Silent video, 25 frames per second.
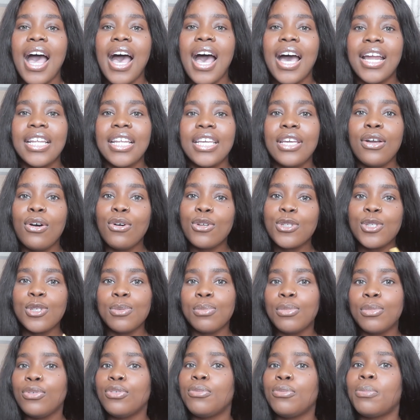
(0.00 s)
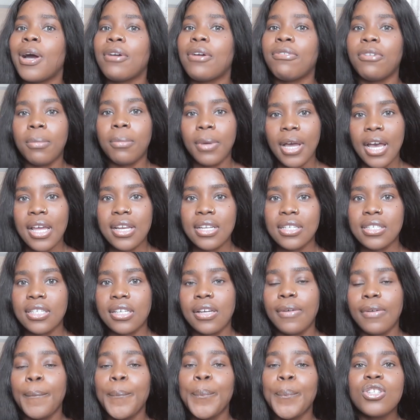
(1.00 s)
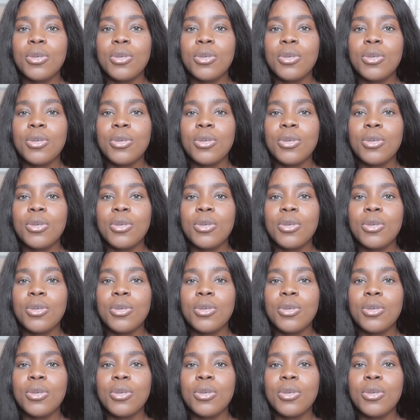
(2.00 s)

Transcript: and he also moved back from Canada.